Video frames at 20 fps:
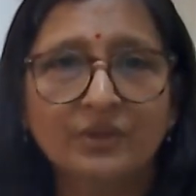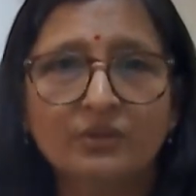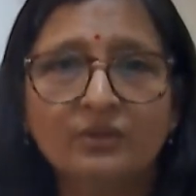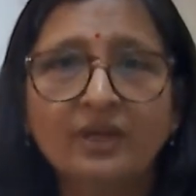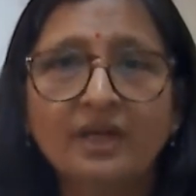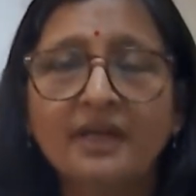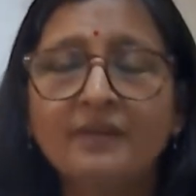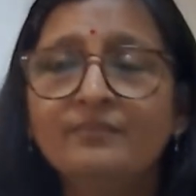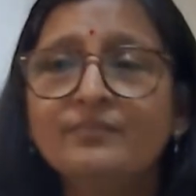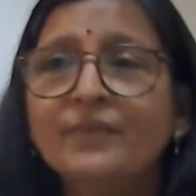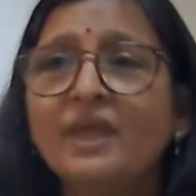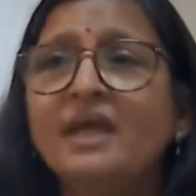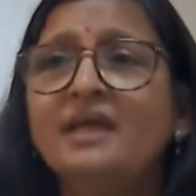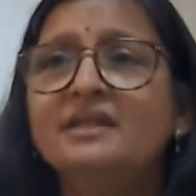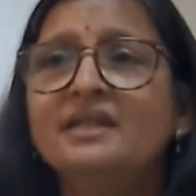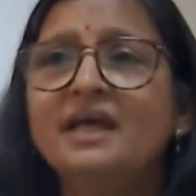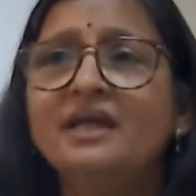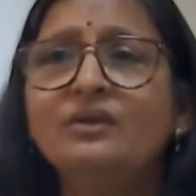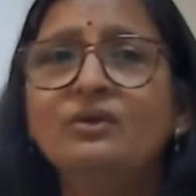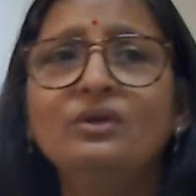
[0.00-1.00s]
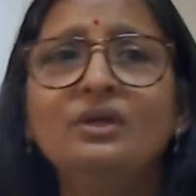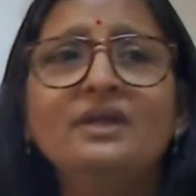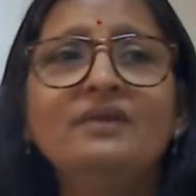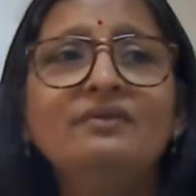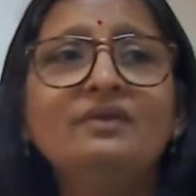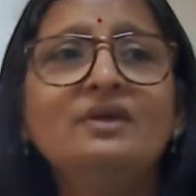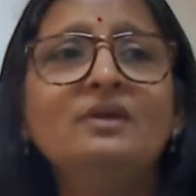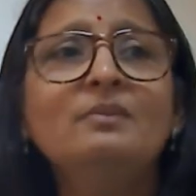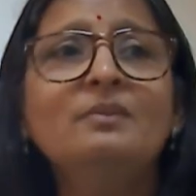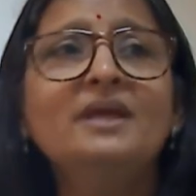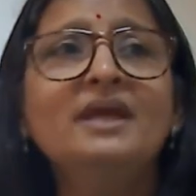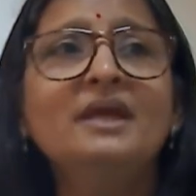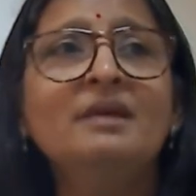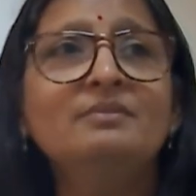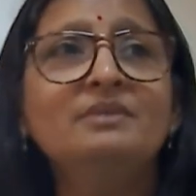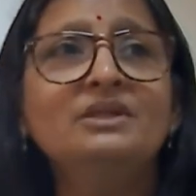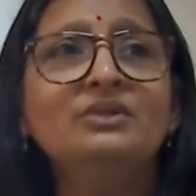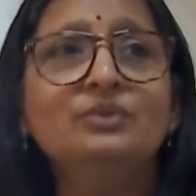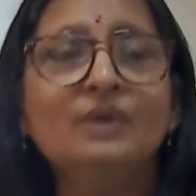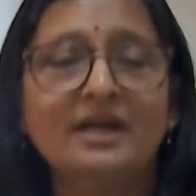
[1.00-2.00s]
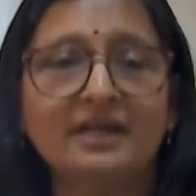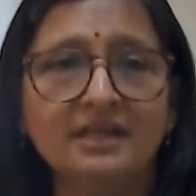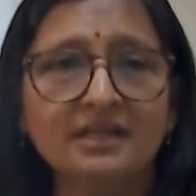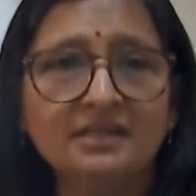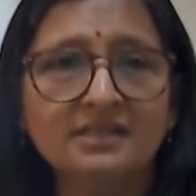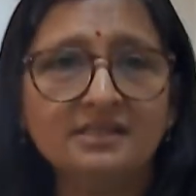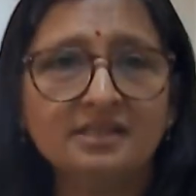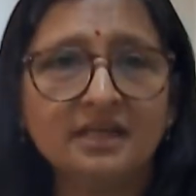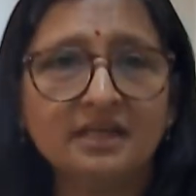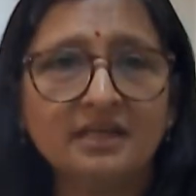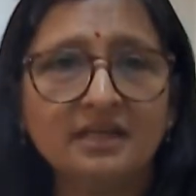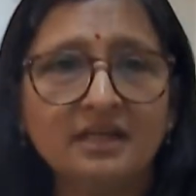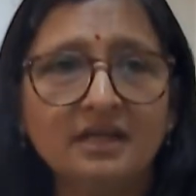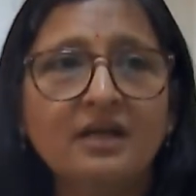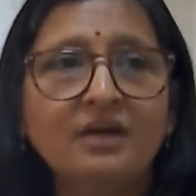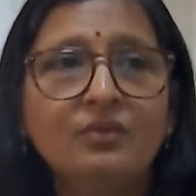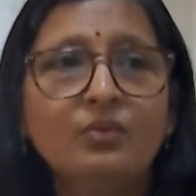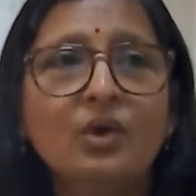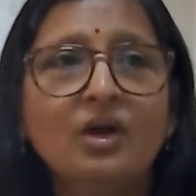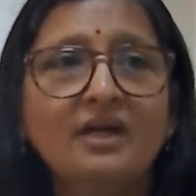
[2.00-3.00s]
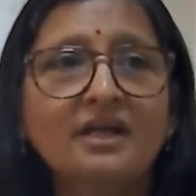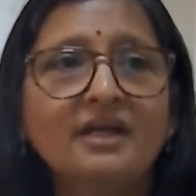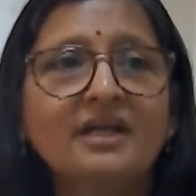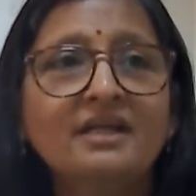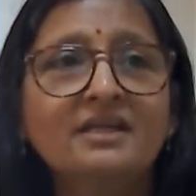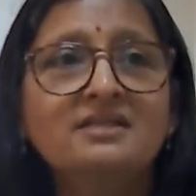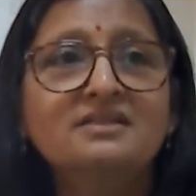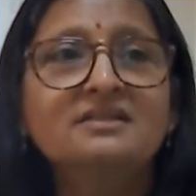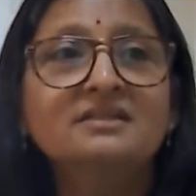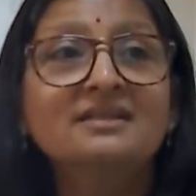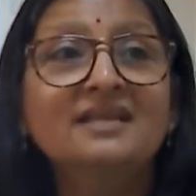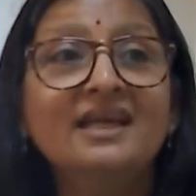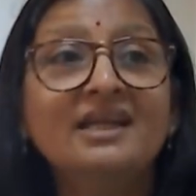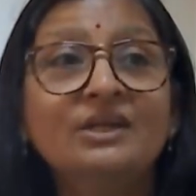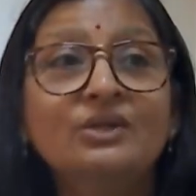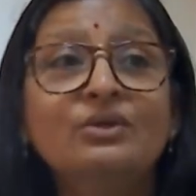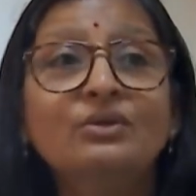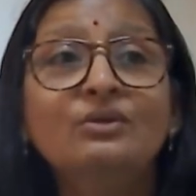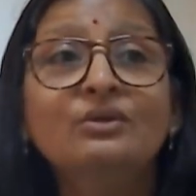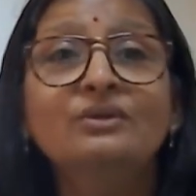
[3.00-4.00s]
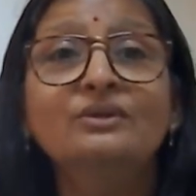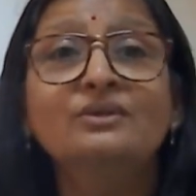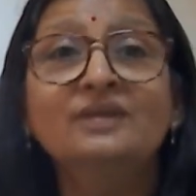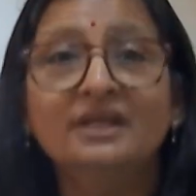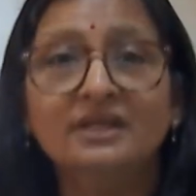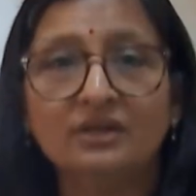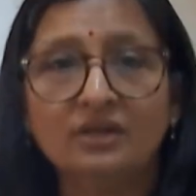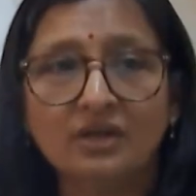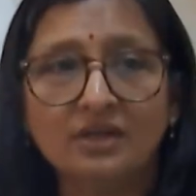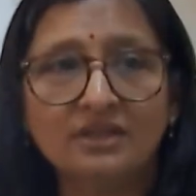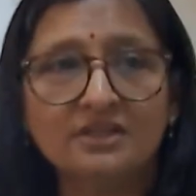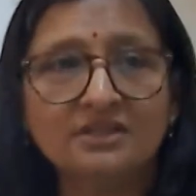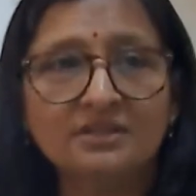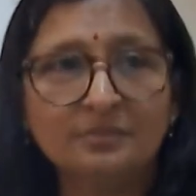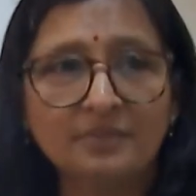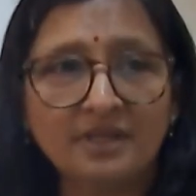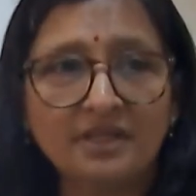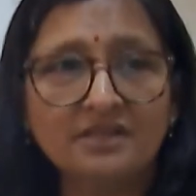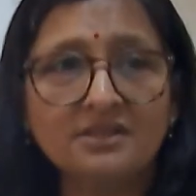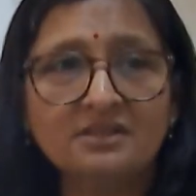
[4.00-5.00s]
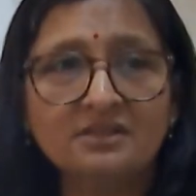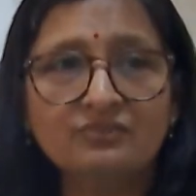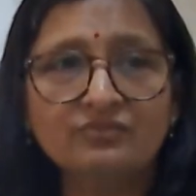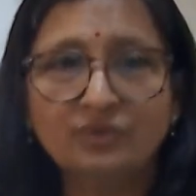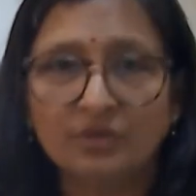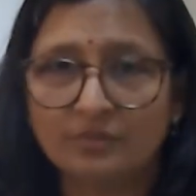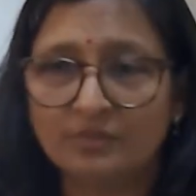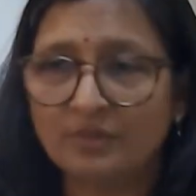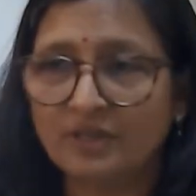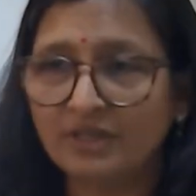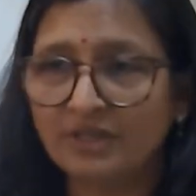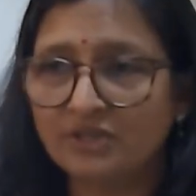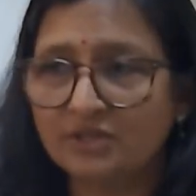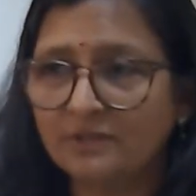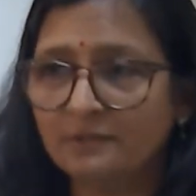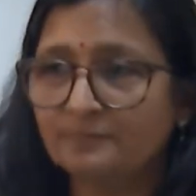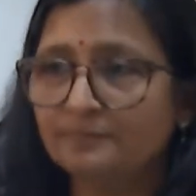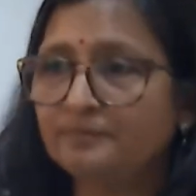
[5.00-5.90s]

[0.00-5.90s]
Okay, then only we will be able to understand what is nanotechnology based formulation.